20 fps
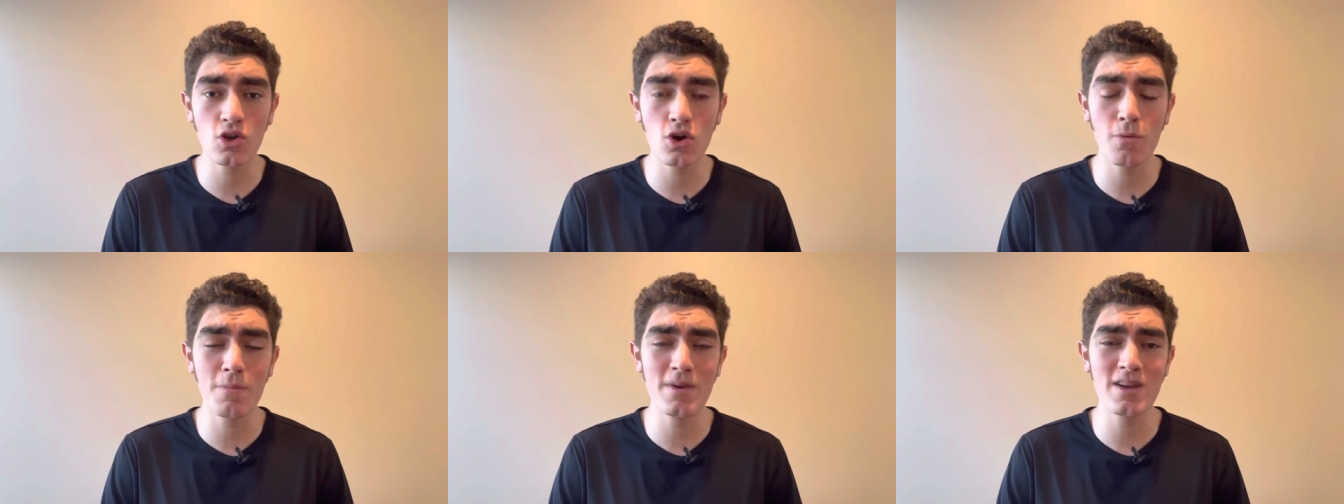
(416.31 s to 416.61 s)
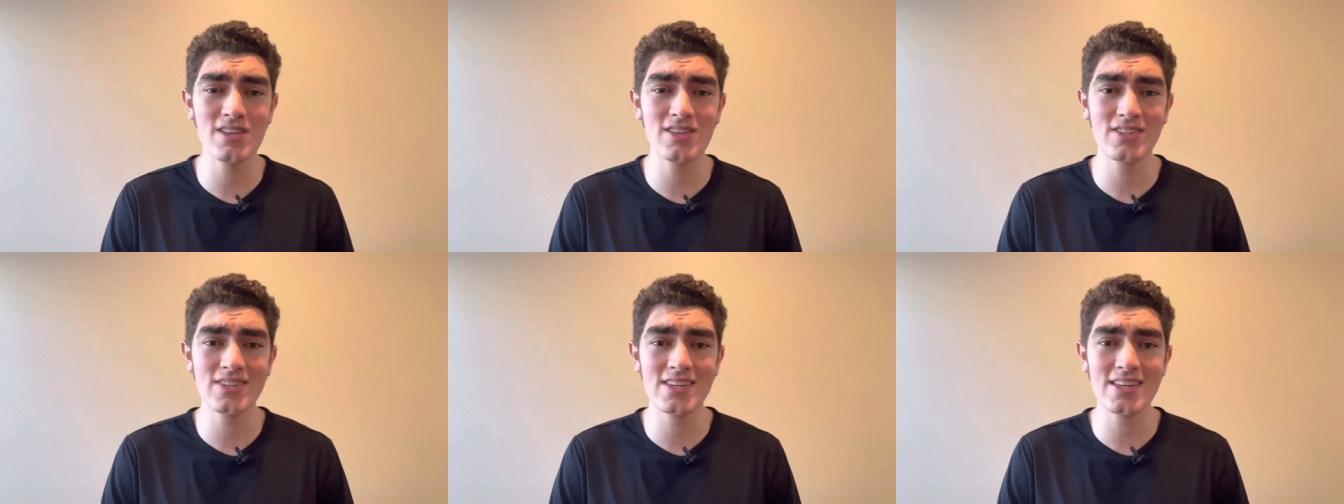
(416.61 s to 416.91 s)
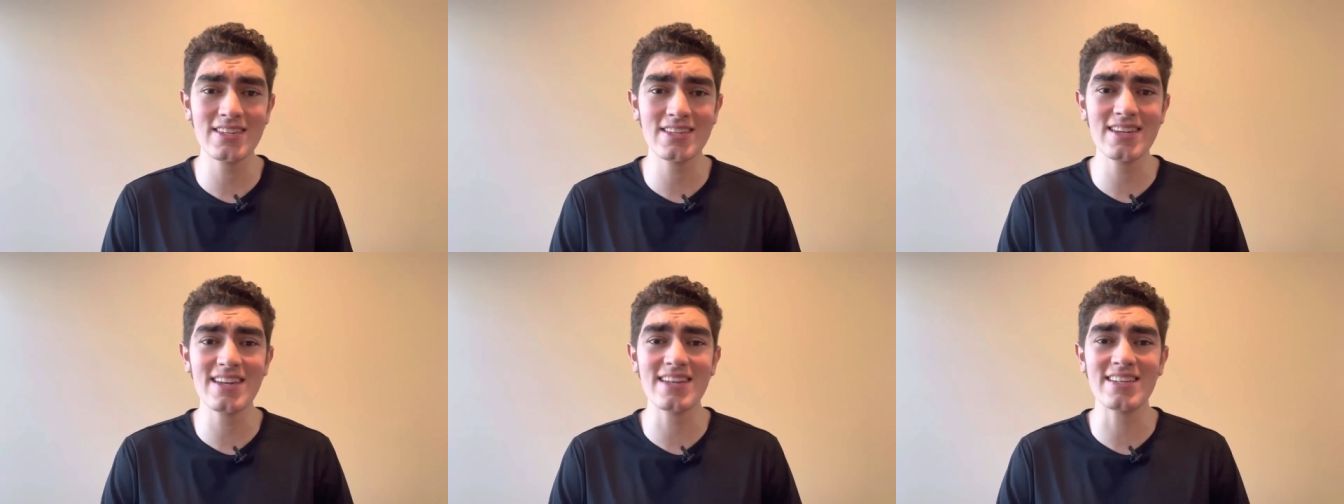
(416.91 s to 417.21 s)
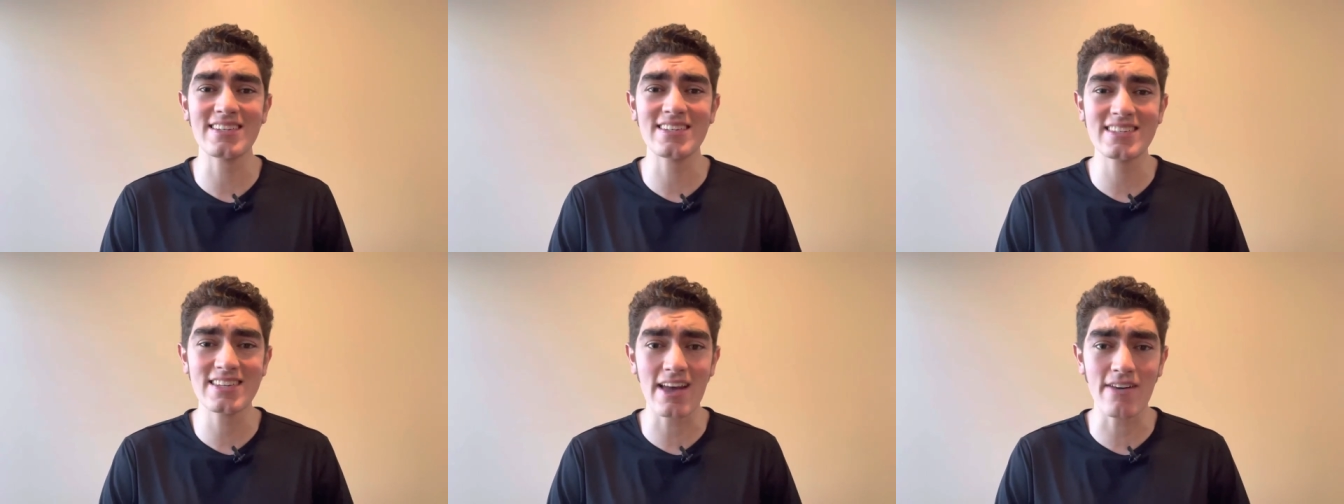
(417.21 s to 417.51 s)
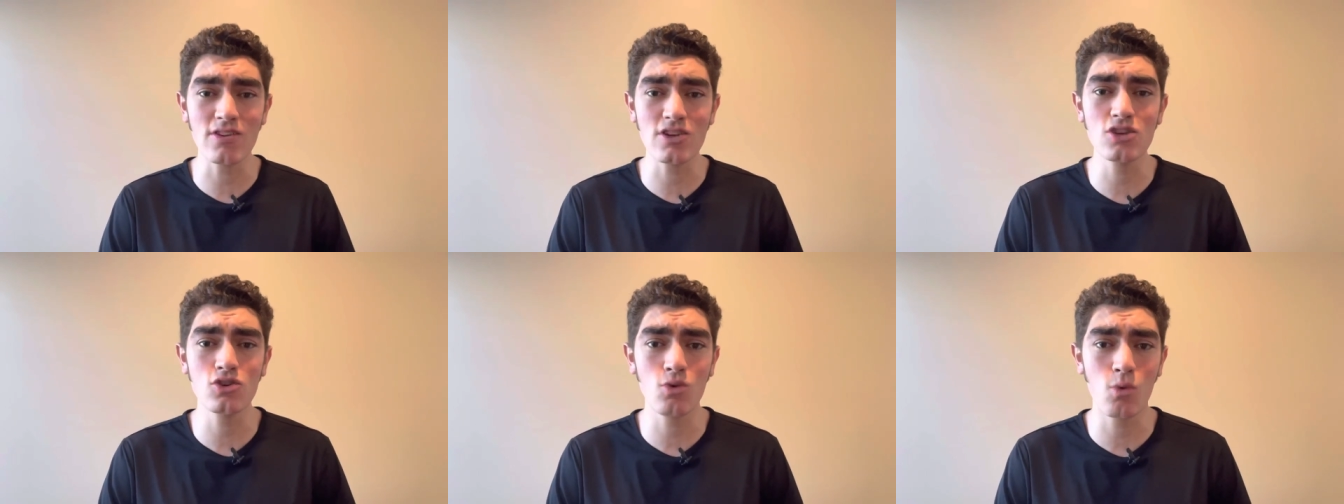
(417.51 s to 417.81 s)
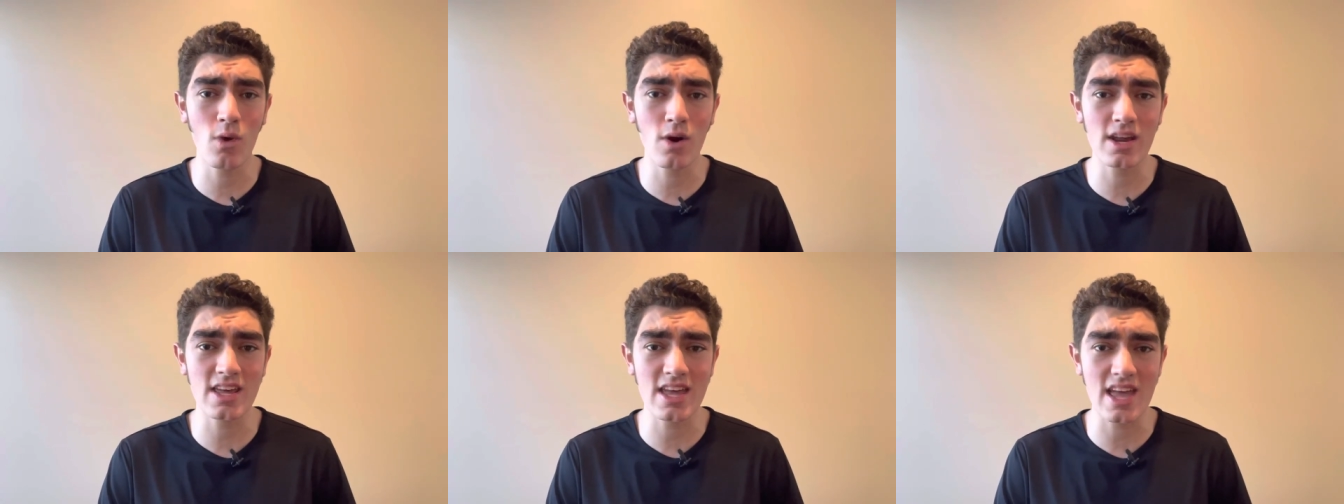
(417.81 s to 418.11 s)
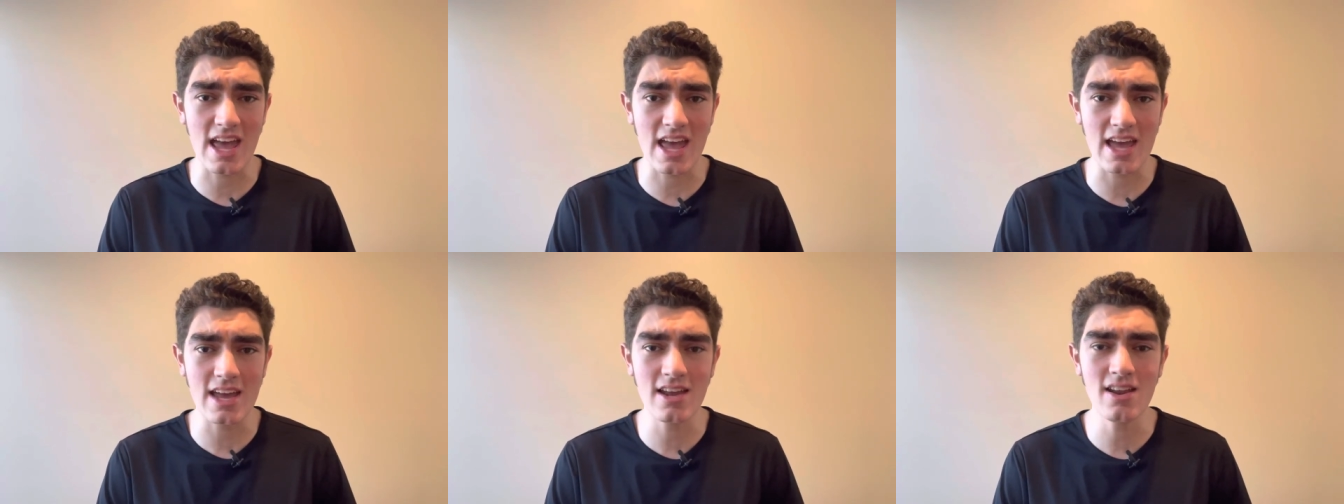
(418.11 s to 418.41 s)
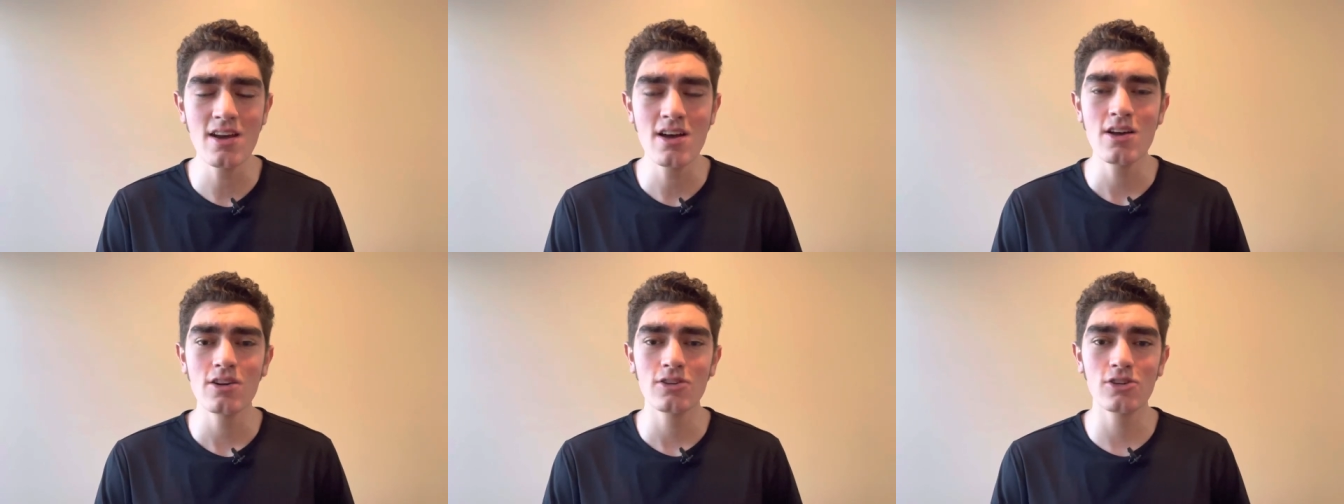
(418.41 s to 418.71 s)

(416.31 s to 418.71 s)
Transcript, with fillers: opened his season in 728,